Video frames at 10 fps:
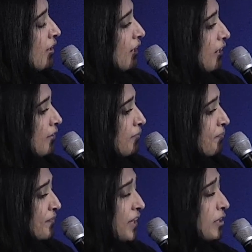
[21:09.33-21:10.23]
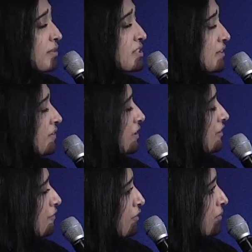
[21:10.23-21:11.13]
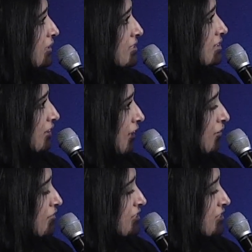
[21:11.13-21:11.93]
I know we just have another few minutes left.